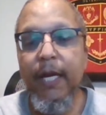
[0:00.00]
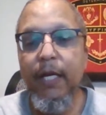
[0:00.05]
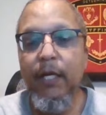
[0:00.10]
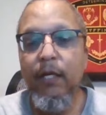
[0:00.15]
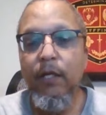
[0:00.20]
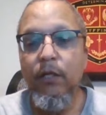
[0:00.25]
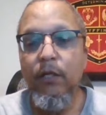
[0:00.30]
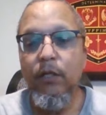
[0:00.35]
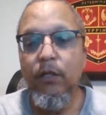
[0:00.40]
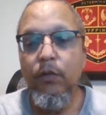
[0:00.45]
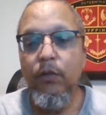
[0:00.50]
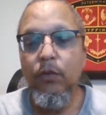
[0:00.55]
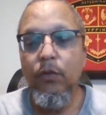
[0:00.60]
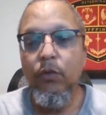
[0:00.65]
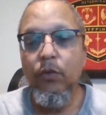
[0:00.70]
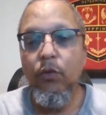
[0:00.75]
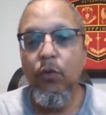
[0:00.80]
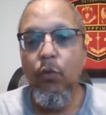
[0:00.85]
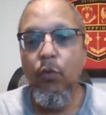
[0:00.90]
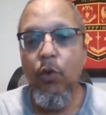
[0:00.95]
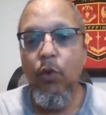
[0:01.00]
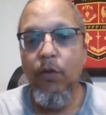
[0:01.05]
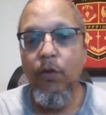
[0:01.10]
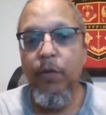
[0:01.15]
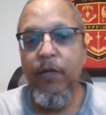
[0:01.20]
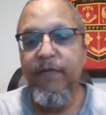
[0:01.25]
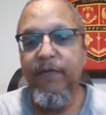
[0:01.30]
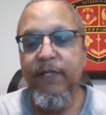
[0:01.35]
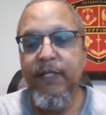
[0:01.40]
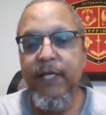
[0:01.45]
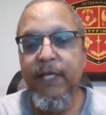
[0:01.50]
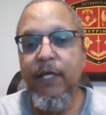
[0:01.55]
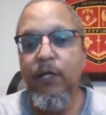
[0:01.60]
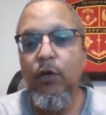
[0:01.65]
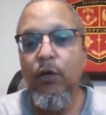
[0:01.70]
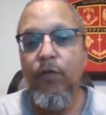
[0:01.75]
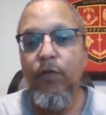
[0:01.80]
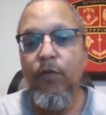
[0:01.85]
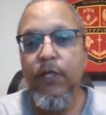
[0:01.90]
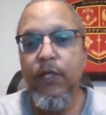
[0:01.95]
And what we've
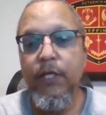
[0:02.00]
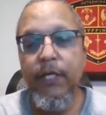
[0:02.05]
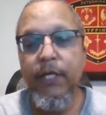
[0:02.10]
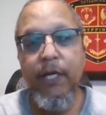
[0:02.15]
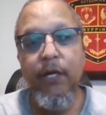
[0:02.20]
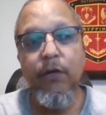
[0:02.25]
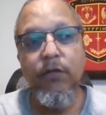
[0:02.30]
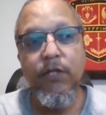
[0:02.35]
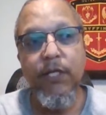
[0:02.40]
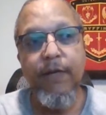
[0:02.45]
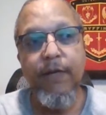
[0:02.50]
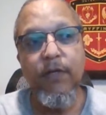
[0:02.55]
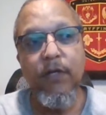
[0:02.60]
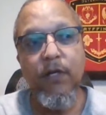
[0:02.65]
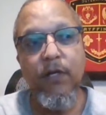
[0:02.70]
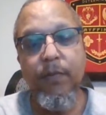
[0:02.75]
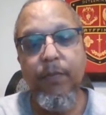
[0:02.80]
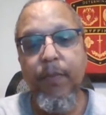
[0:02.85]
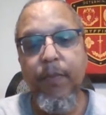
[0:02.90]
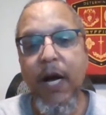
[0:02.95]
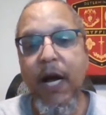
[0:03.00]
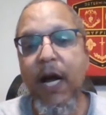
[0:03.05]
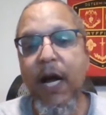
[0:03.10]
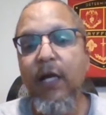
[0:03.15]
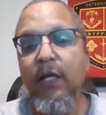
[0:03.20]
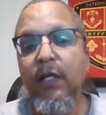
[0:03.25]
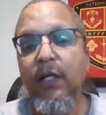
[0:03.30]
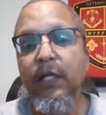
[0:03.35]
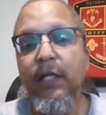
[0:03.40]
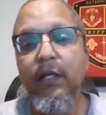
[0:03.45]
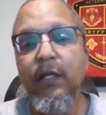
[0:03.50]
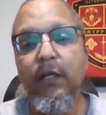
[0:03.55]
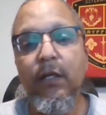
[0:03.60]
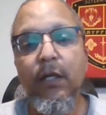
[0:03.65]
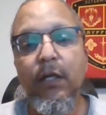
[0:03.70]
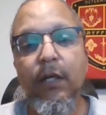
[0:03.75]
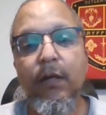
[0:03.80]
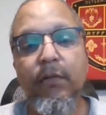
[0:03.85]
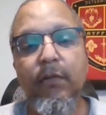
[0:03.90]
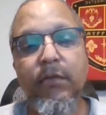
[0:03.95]
seen over the years after compiling
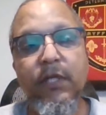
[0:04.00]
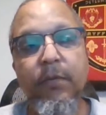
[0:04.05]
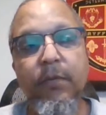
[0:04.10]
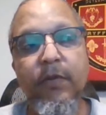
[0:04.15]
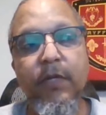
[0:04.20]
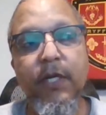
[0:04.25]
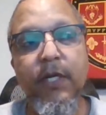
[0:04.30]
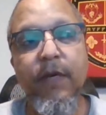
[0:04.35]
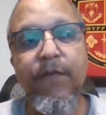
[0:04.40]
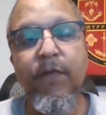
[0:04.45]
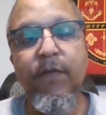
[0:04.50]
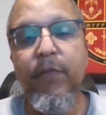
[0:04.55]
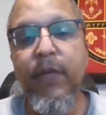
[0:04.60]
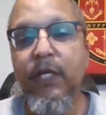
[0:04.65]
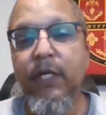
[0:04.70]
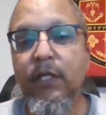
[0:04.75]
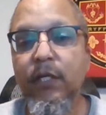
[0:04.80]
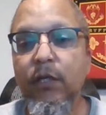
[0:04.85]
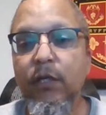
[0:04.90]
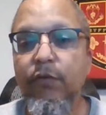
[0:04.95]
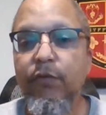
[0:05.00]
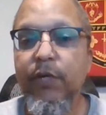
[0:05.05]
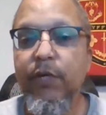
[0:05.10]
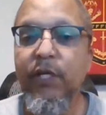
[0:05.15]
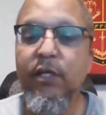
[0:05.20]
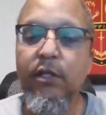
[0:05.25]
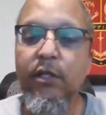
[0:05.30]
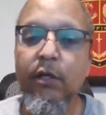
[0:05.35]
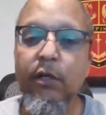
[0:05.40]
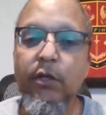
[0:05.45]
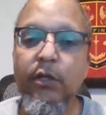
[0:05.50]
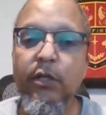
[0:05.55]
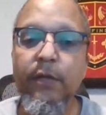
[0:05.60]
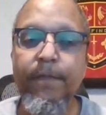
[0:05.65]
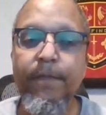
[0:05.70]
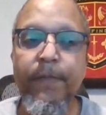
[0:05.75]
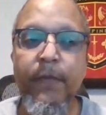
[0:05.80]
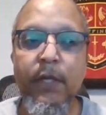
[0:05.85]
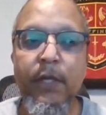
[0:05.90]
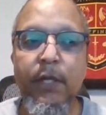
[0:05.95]
some of the information and
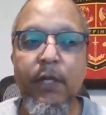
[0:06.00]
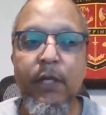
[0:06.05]
research